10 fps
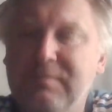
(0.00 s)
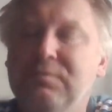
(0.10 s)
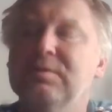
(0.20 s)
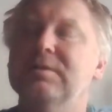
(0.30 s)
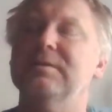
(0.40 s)

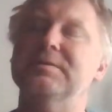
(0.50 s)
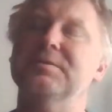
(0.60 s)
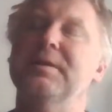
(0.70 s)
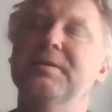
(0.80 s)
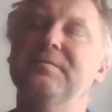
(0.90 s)
would
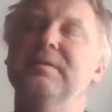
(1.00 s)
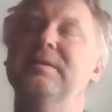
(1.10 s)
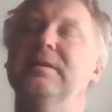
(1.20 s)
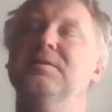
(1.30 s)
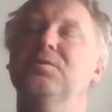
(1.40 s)
resonate
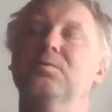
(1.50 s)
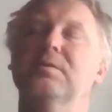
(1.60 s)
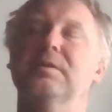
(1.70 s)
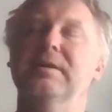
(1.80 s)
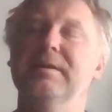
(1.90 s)
with that
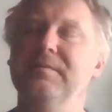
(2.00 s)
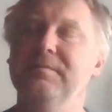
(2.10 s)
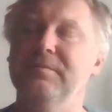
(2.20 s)
totally,